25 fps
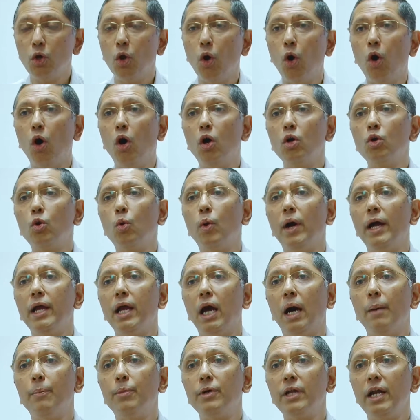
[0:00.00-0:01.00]
Or do I
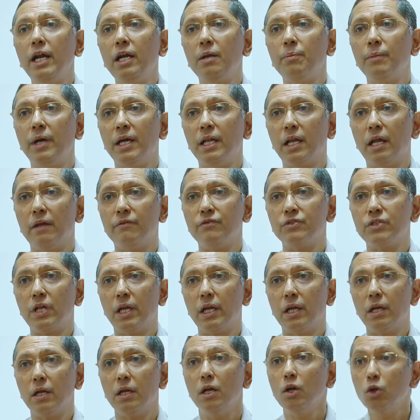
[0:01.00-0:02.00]
upgrade my
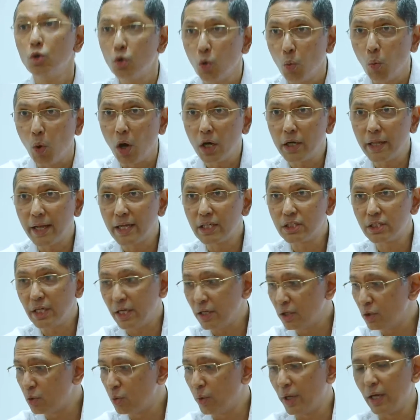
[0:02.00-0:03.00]
lifestyle? To what
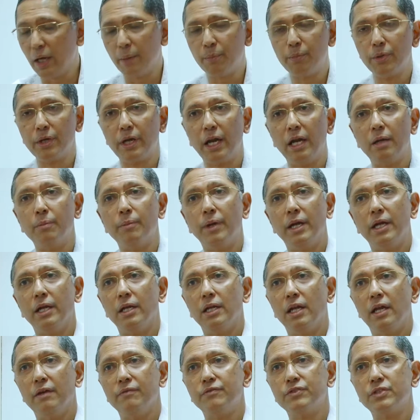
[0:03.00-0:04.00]
extent do I upgrade my
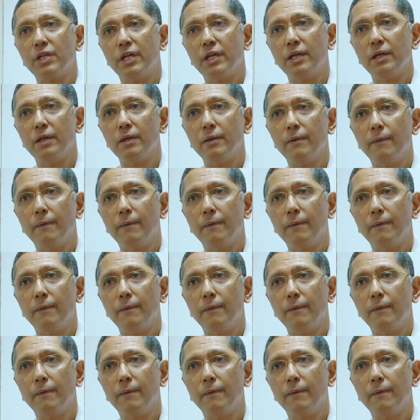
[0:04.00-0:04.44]
lifestyle?